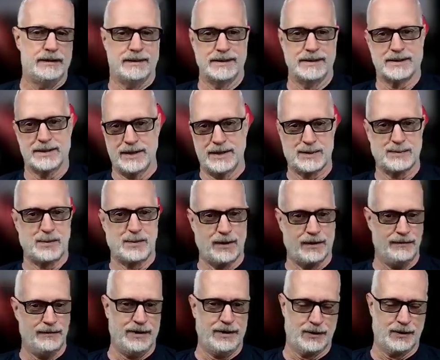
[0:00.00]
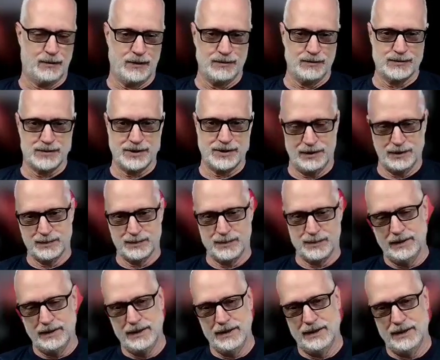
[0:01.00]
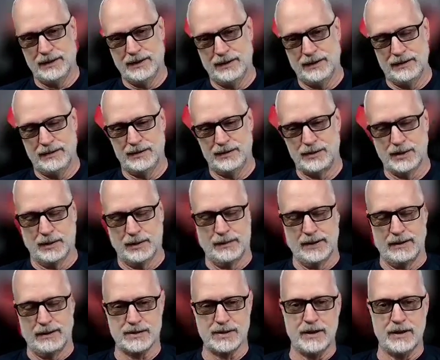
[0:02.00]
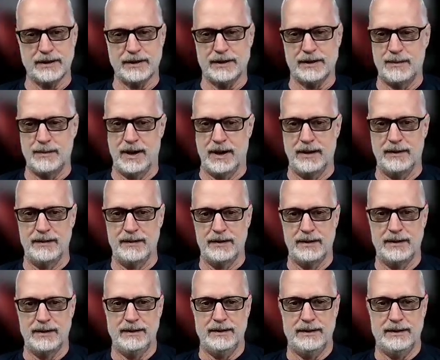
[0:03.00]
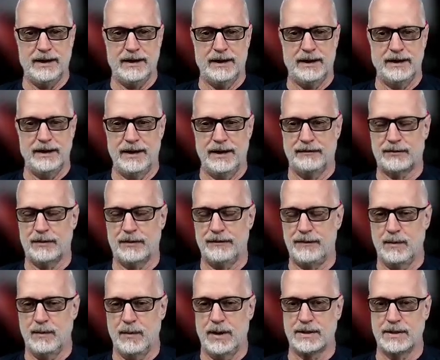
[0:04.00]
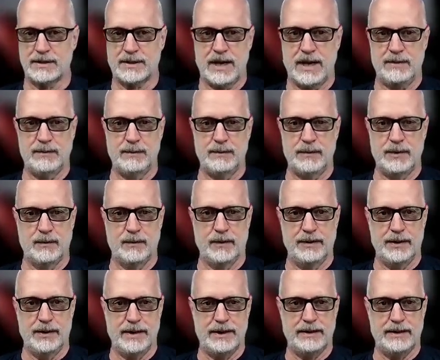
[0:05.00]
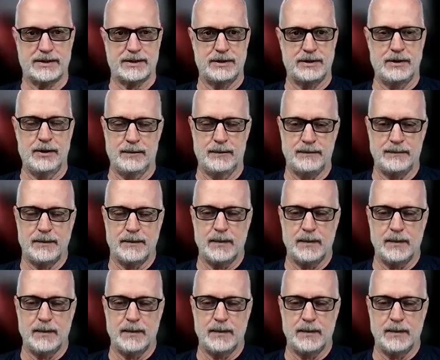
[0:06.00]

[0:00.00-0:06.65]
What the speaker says: So that's part of an integrator challenge. But the gentleman I was talking about, after a few months, came to me one day and he said,